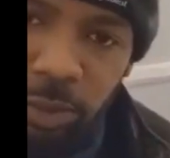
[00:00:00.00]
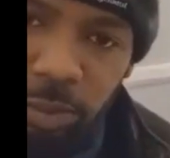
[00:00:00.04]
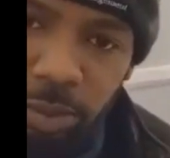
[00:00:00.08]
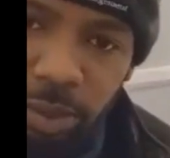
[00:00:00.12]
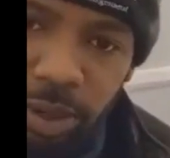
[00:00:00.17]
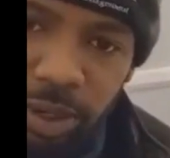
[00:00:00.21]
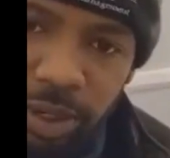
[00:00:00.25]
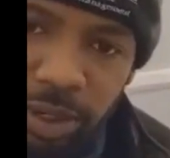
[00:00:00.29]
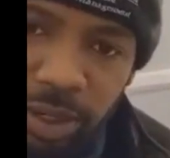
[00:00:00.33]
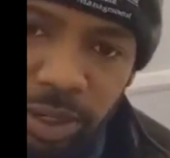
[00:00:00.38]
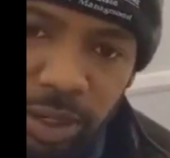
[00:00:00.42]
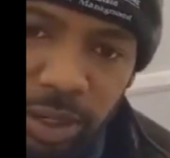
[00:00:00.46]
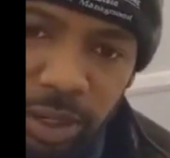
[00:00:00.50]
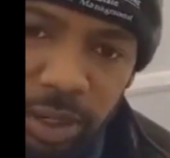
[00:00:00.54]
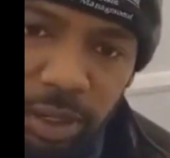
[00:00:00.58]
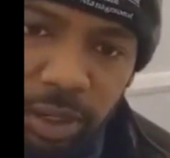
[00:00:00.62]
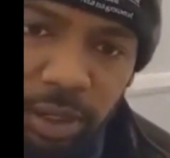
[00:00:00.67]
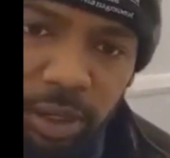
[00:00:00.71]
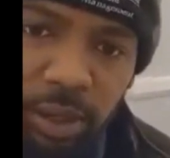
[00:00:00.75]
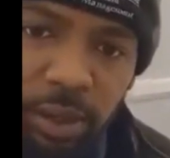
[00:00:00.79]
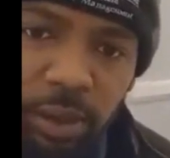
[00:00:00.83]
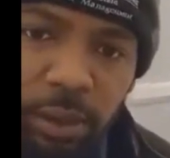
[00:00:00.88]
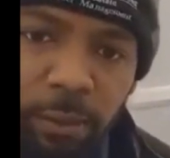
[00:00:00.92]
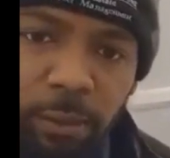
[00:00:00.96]
pressed in.
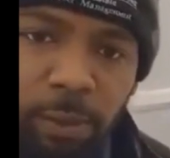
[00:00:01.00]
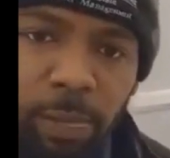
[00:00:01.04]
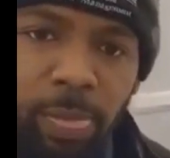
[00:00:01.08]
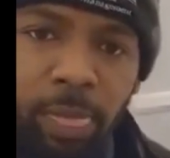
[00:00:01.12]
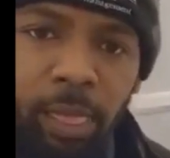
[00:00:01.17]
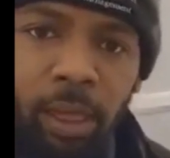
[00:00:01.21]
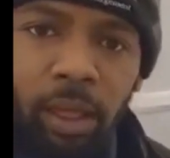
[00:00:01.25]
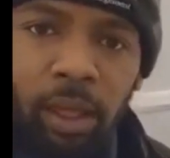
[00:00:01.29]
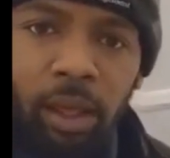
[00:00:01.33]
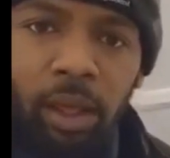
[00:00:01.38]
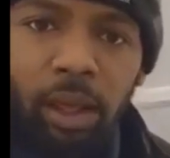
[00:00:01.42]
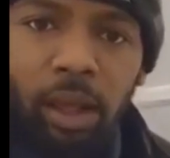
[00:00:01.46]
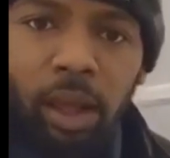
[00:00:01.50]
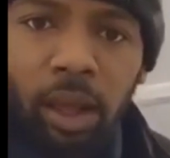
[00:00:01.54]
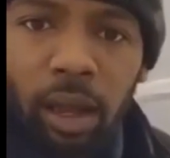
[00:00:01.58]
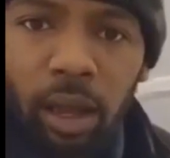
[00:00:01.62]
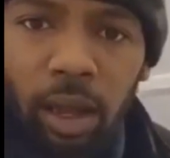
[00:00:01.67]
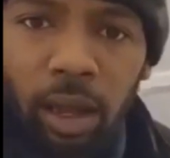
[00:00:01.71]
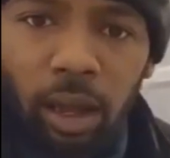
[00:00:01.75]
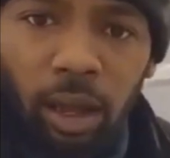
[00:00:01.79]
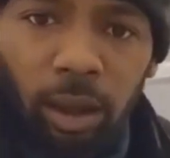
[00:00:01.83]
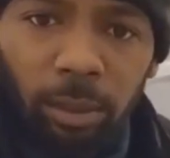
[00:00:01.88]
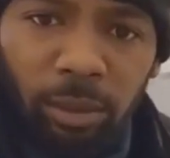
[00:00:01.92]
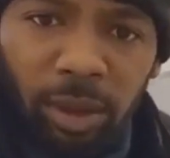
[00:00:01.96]

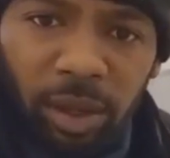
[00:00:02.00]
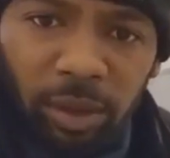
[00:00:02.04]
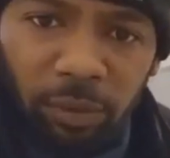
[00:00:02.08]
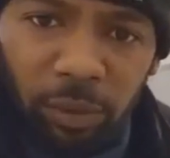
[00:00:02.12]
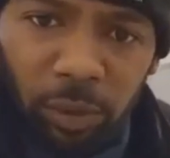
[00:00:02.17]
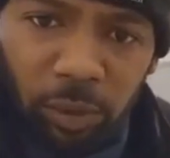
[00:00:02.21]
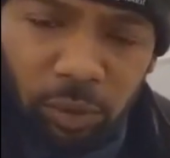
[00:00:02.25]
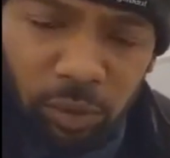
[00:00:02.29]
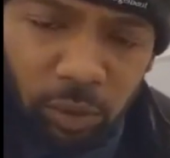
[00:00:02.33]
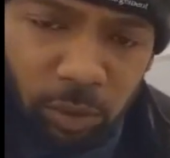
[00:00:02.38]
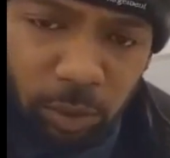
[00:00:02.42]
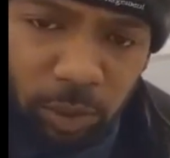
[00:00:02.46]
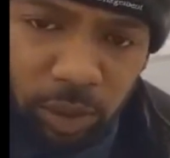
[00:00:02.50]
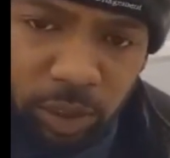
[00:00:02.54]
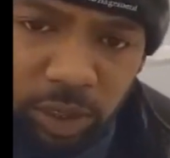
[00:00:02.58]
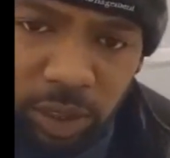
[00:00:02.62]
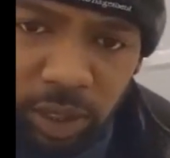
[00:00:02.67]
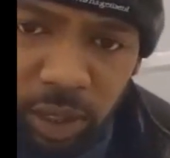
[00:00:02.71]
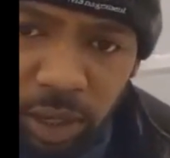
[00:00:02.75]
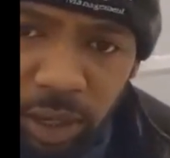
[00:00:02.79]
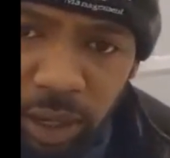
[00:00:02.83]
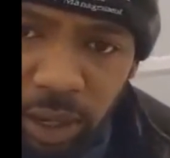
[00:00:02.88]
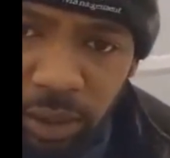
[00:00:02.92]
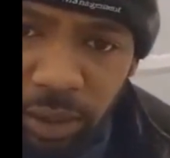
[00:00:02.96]
If you switch to
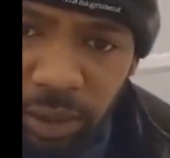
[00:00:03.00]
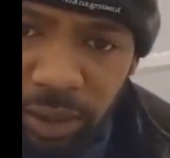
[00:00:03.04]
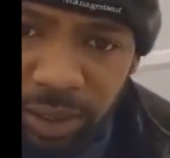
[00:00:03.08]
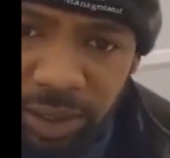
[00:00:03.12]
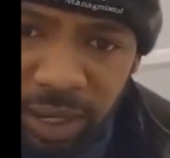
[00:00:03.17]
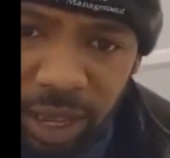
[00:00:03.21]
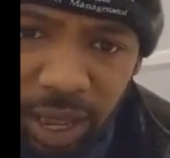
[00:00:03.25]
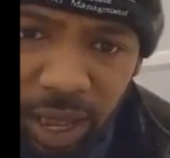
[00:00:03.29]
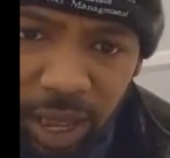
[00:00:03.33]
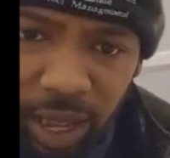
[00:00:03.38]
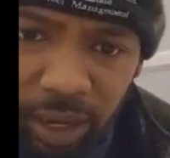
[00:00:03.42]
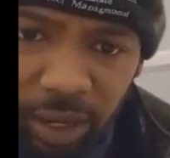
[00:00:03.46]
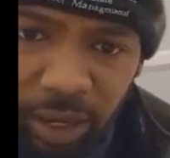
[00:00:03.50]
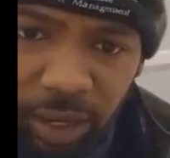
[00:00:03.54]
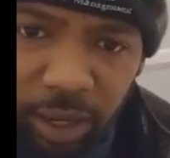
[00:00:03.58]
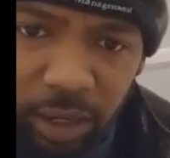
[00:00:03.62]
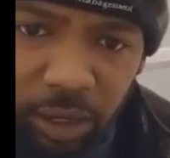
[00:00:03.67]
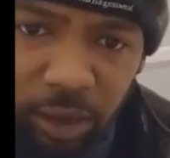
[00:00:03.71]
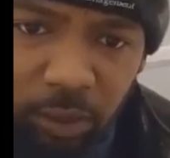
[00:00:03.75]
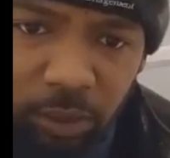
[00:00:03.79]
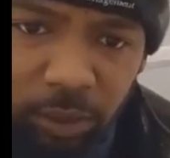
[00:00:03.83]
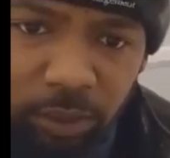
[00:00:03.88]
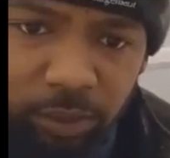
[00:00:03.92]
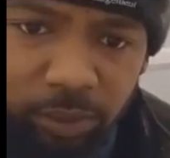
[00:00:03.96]
the other side
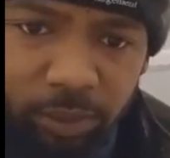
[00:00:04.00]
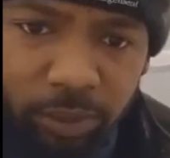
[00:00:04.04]
and